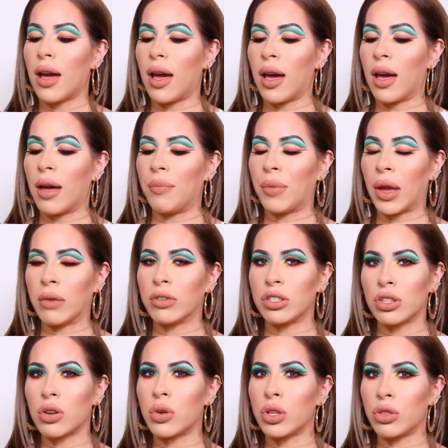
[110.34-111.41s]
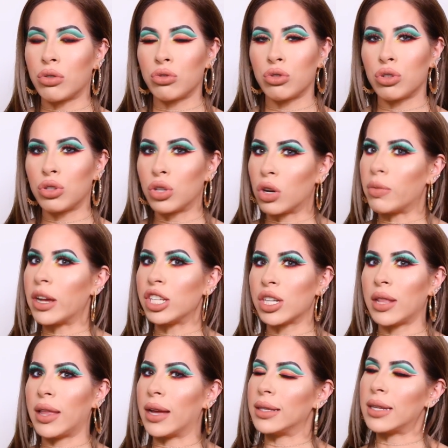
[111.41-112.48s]
Um, I was going through so much
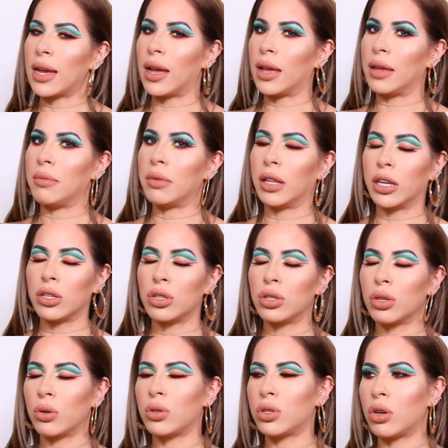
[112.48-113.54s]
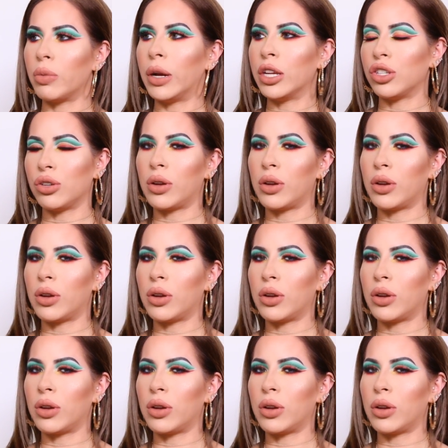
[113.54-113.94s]
at that time, like so, so much.